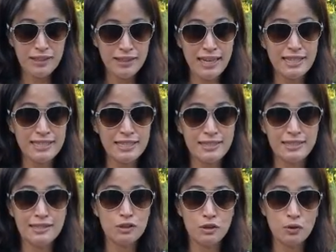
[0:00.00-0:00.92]

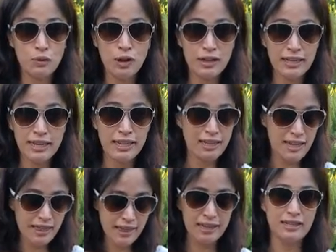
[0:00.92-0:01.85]
That's the quality and
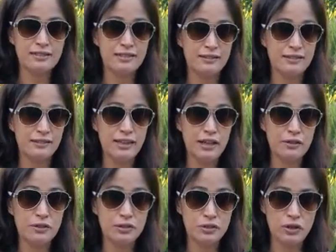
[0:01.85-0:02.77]
the thickness of the
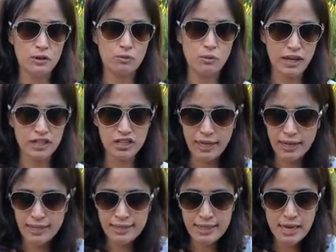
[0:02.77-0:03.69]
leather that's on the
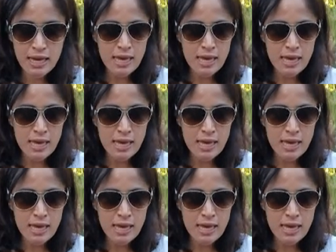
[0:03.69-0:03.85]
Ranchlands.